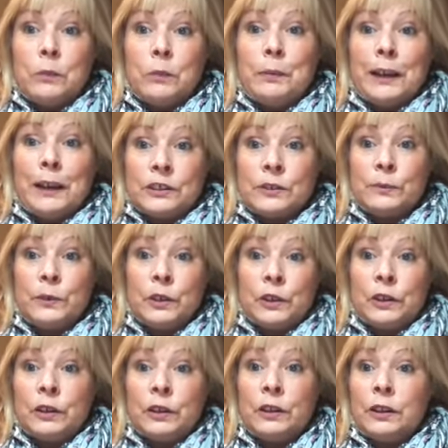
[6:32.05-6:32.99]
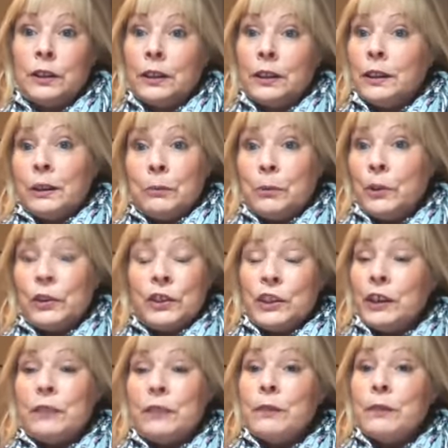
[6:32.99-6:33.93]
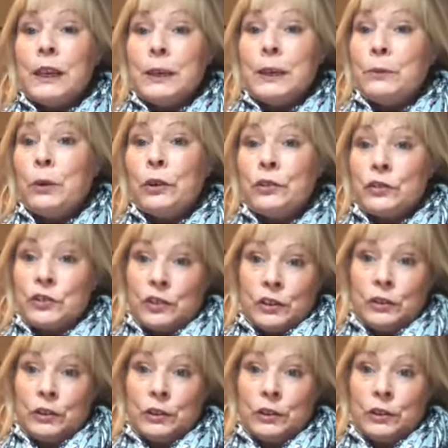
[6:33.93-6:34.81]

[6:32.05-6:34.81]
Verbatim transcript: go back to work, but they don't really want to.